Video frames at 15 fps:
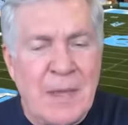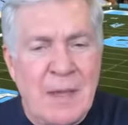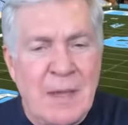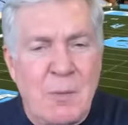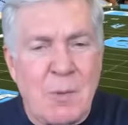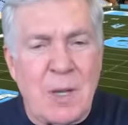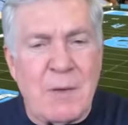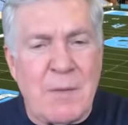
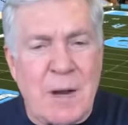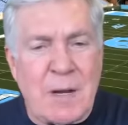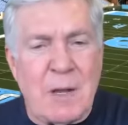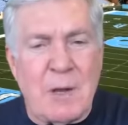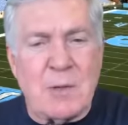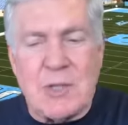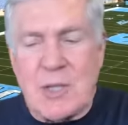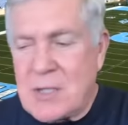One of our
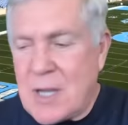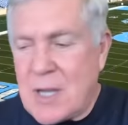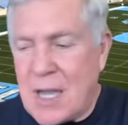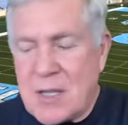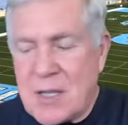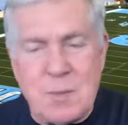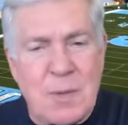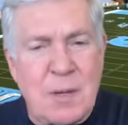coaches
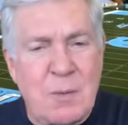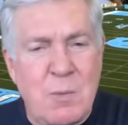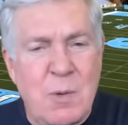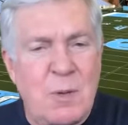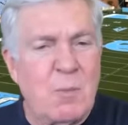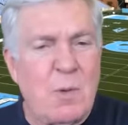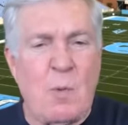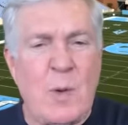asked me,
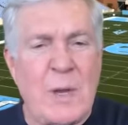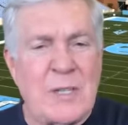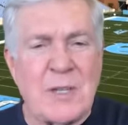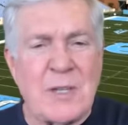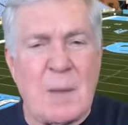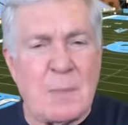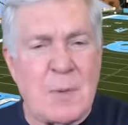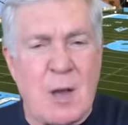"When will we
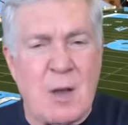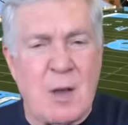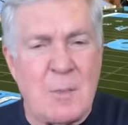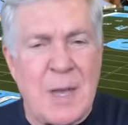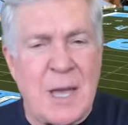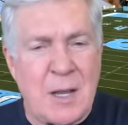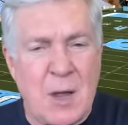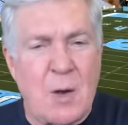stop talking
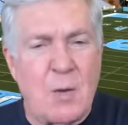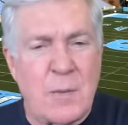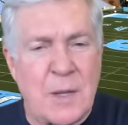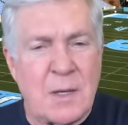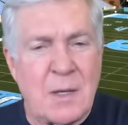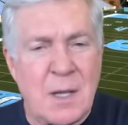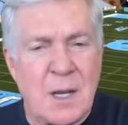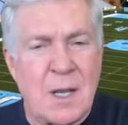about COVID?"
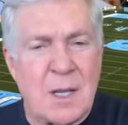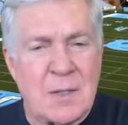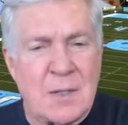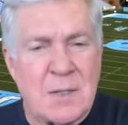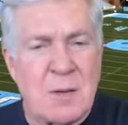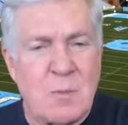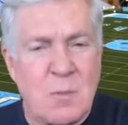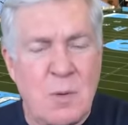And I
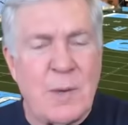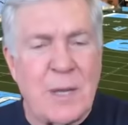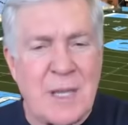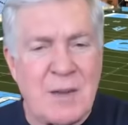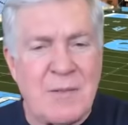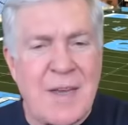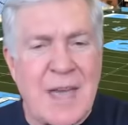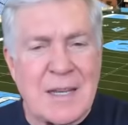said, "When we get
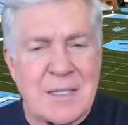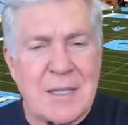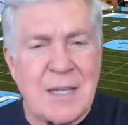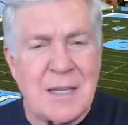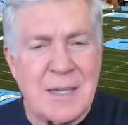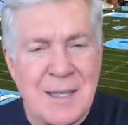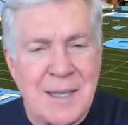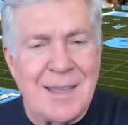a
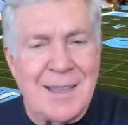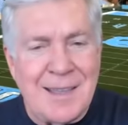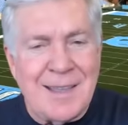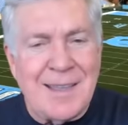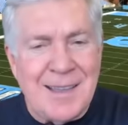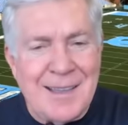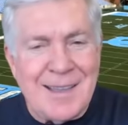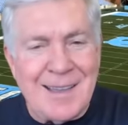vaccine."
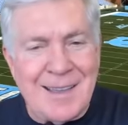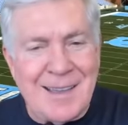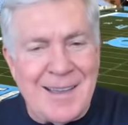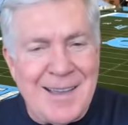Uh,